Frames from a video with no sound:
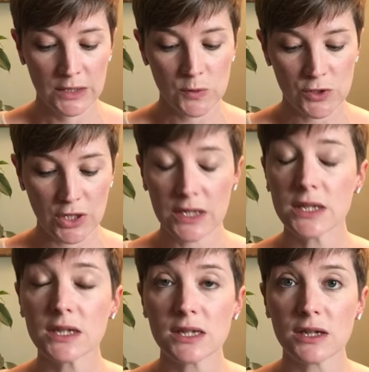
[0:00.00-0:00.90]
was trying
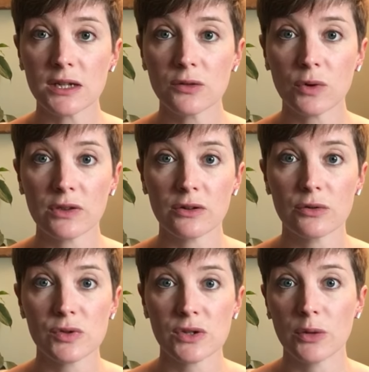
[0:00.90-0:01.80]
to decide whether I
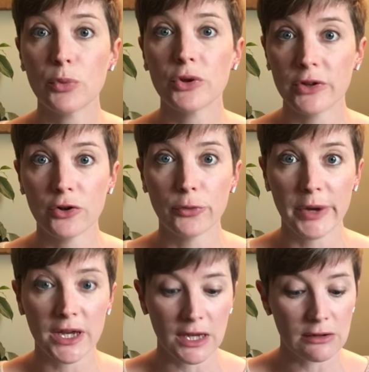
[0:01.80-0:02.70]
was going to pull it all
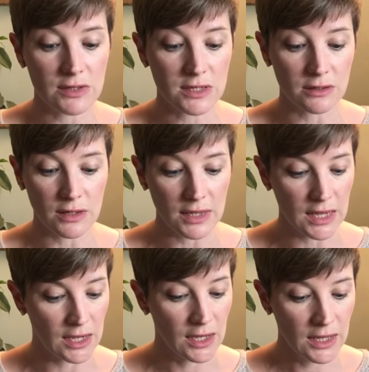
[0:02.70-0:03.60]
back out and start
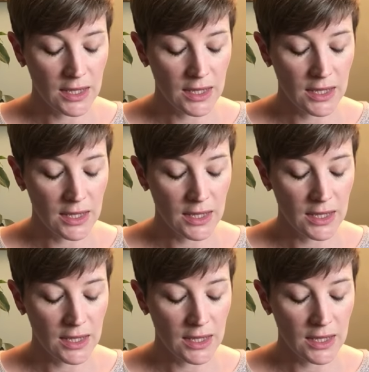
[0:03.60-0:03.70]
again.